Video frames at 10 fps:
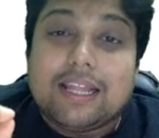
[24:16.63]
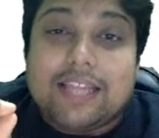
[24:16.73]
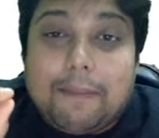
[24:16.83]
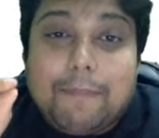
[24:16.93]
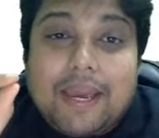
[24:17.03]

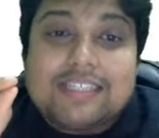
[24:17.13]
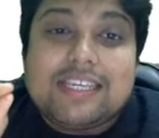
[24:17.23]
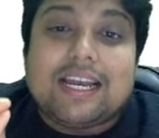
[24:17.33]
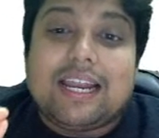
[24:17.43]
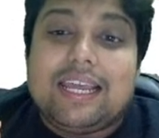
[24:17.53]
then
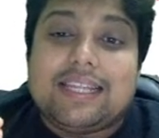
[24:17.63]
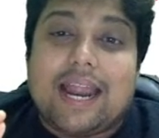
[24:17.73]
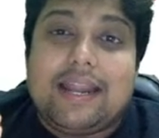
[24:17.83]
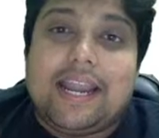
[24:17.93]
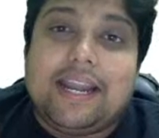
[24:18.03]
basically
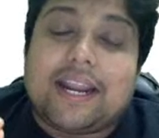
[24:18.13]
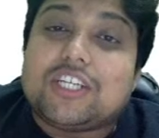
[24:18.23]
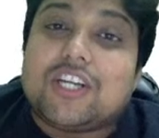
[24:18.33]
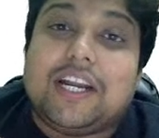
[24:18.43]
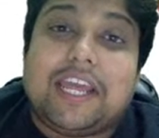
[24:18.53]
that
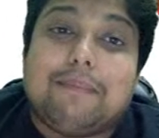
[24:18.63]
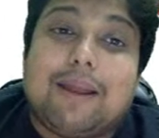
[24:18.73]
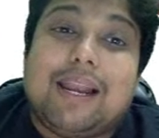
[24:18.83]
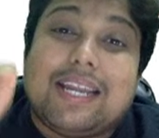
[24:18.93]
iteration table